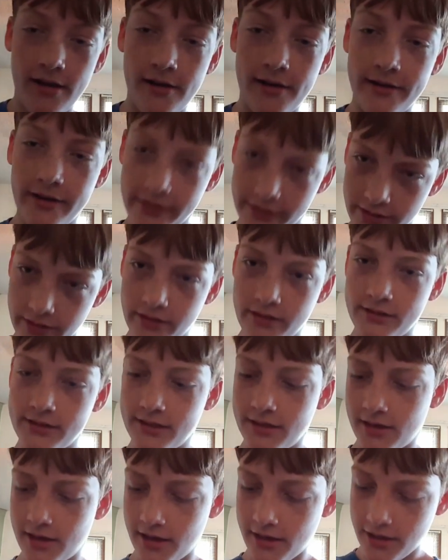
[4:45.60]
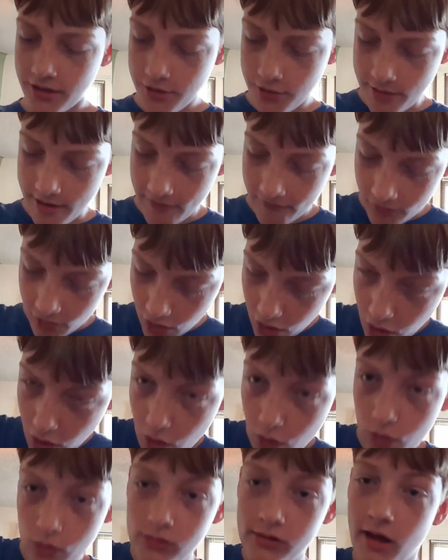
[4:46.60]
on, it turns it on. You have to
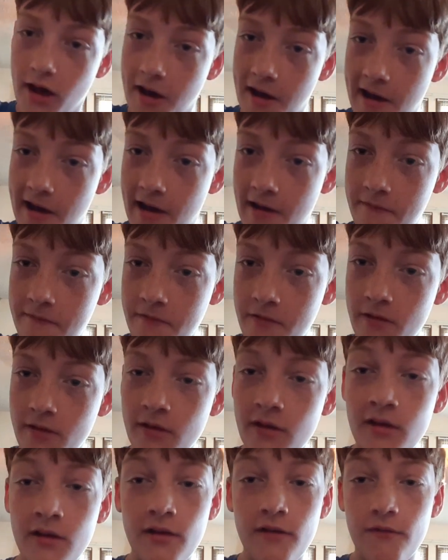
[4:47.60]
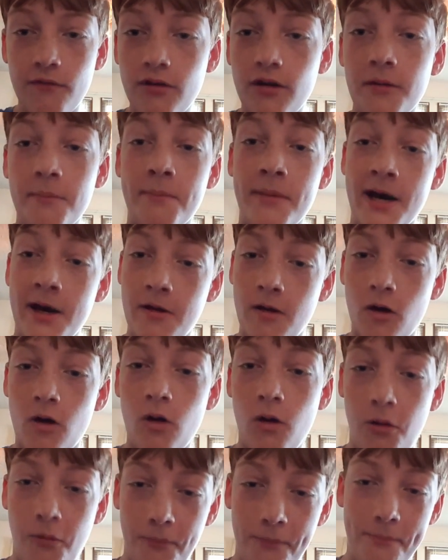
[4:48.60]
hold off for about a
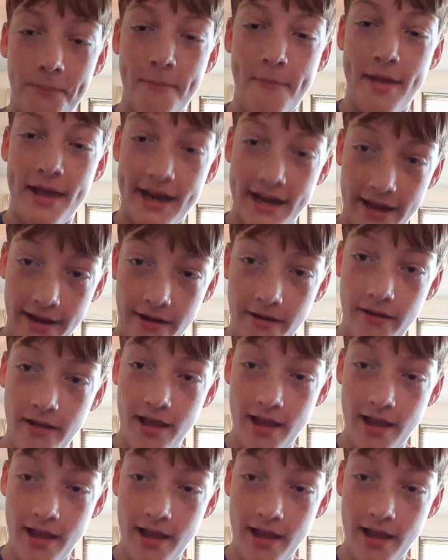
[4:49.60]
whole minute,